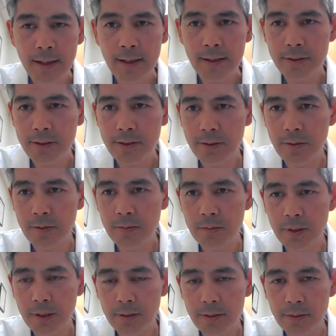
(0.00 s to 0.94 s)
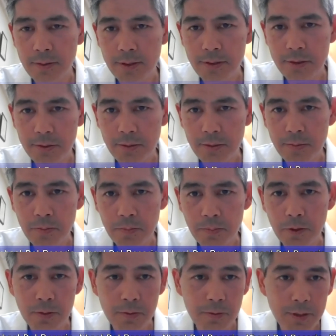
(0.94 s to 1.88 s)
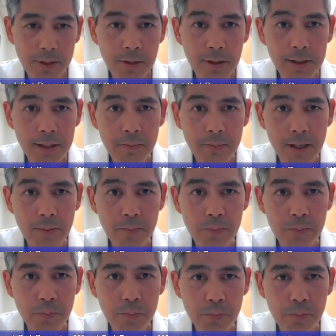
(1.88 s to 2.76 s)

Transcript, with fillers: As you alluded to or we talked about